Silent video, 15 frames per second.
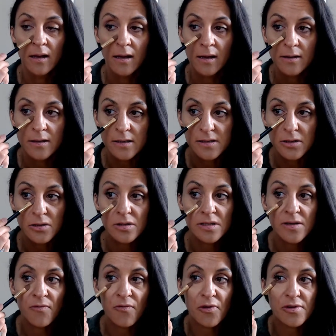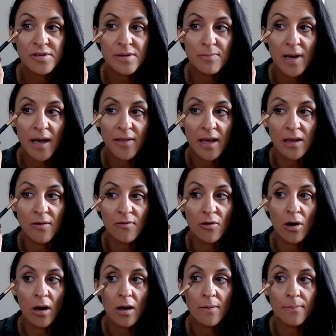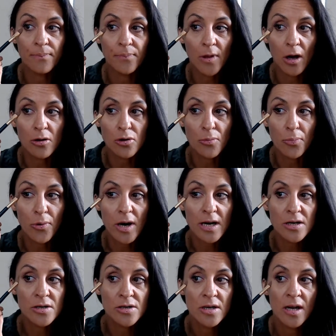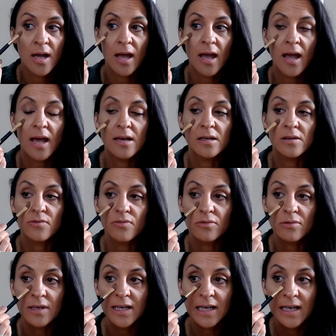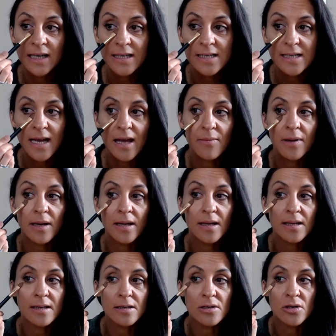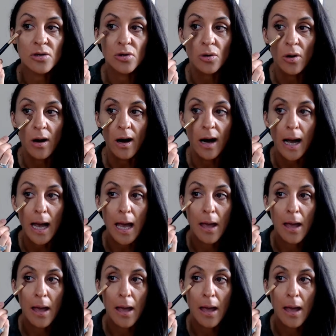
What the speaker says: Just use the first amount that you've got on your brush and just really dab it into your eye.